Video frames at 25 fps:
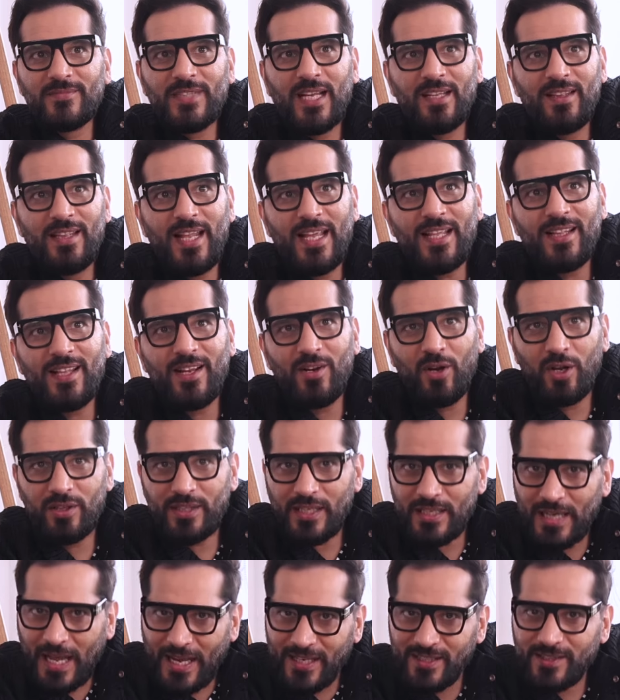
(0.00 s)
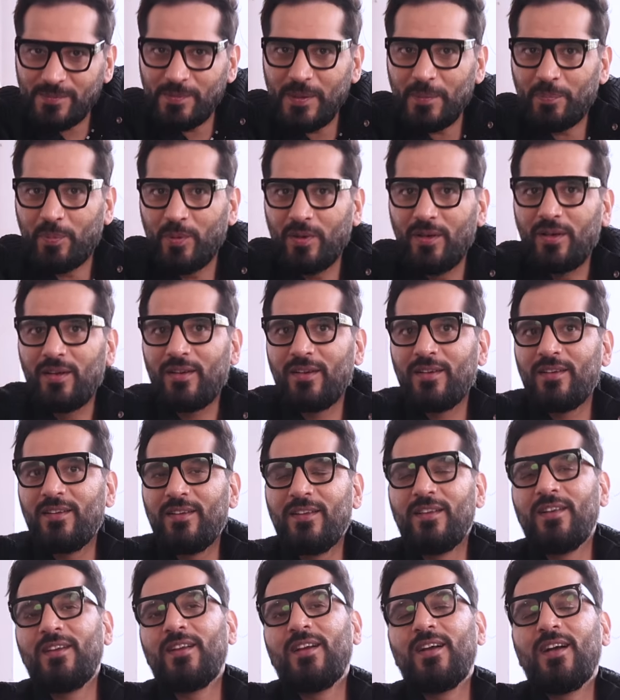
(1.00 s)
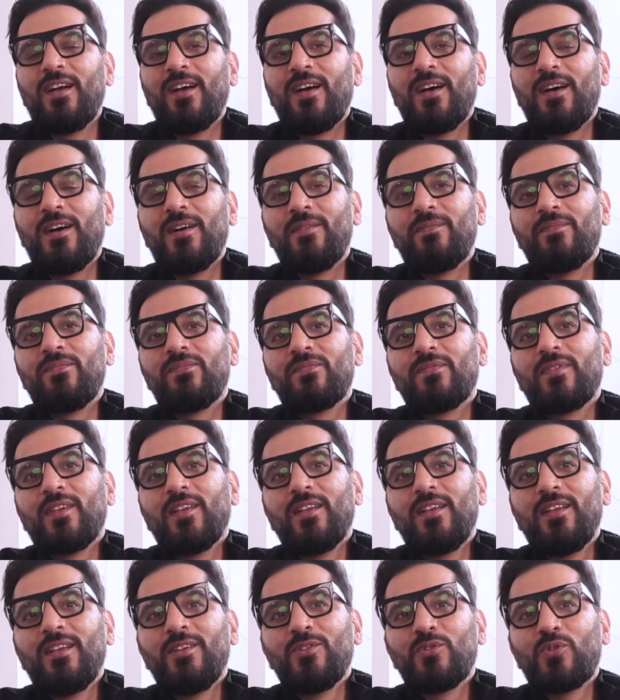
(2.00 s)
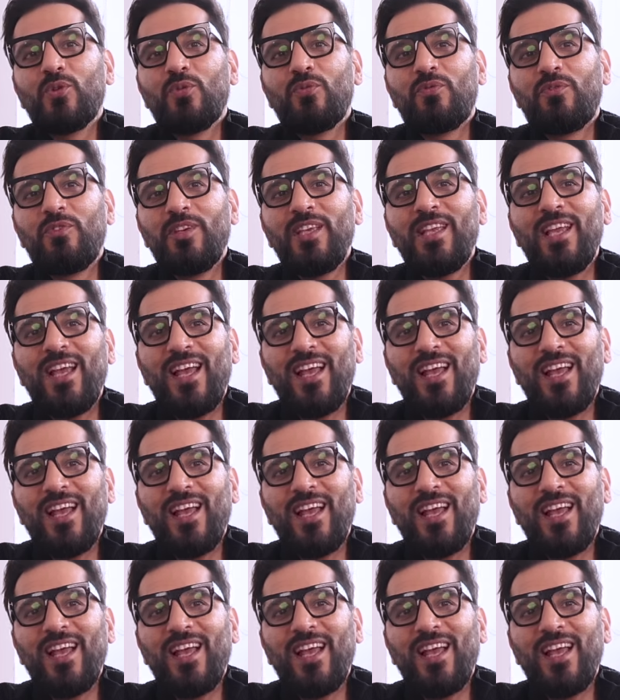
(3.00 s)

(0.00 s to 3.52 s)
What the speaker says: Nahin, they're not, they're nice people. So we